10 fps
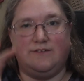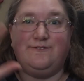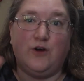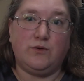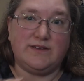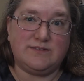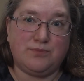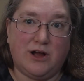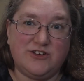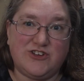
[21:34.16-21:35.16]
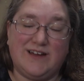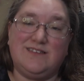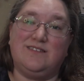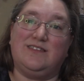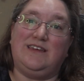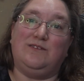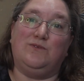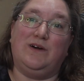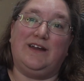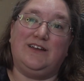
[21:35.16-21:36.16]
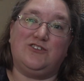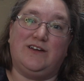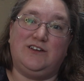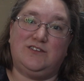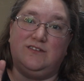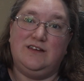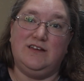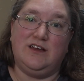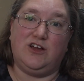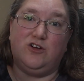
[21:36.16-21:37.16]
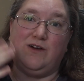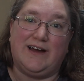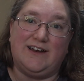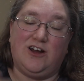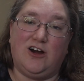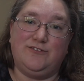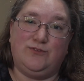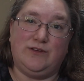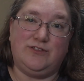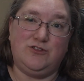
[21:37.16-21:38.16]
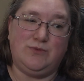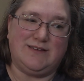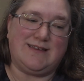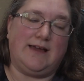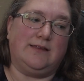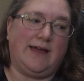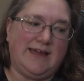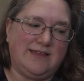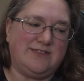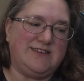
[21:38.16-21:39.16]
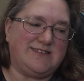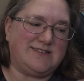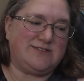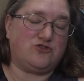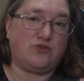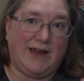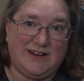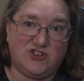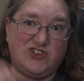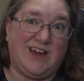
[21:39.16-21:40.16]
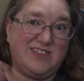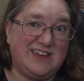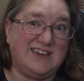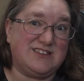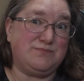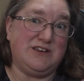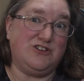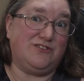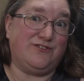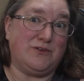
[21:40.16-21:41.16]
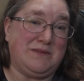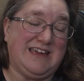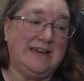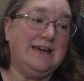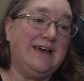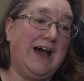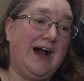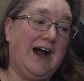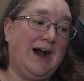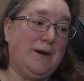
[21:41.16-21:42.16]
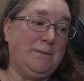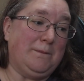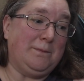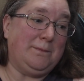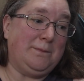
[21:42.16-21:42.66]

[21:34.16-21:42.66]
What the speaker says: focus project, the one I try to go on and off with 2 weeks? I like this strategy. I think it's been good for me. Yeah,